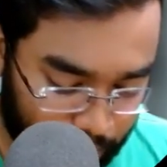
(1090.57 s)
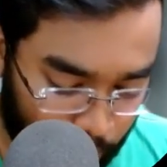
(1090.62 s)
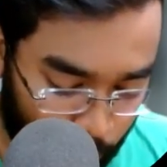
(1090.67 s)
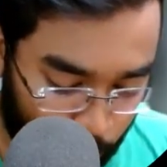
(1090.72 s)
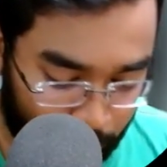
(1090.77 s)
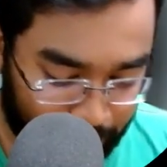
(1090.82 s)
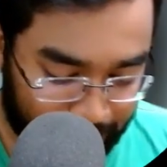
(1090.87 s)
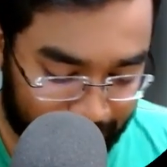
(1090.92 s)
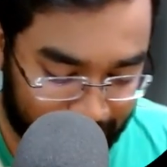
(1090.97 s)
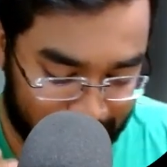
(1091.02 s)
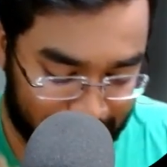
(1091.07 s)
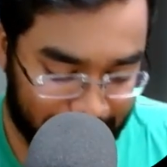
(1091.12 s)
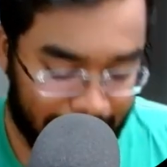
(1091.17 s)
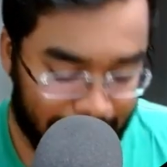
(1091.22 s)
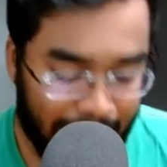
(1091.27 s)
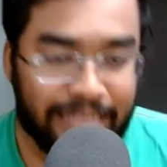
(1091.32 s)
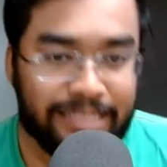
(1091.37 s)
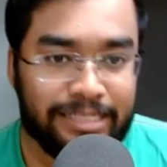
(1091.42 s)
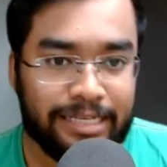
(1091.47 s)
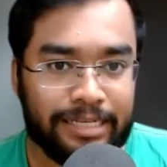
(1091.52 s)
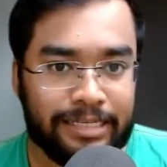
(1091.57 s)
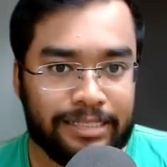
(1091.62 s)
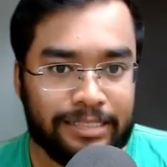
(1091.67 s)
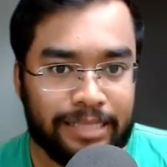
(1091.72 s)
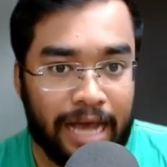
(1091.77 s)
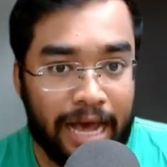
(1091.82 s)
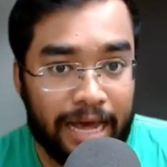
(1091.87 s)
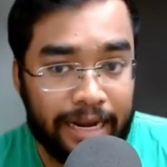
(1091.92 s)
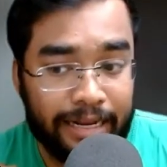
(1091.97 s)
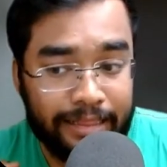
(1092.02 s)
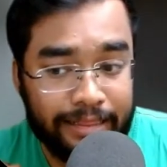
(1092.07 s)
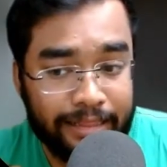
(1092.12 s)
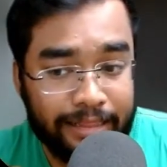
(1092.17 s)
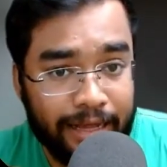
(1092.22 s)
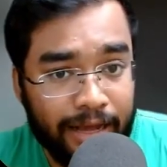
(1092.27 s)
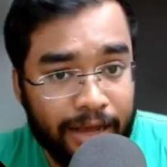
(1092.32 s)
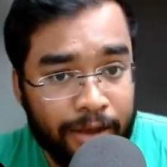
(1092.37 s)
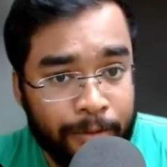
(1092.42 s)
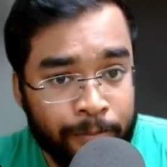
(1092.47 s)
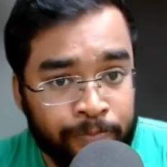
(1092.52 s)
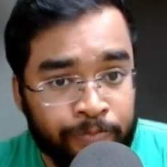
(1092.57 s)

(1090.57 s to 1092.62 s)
all the sizes are in the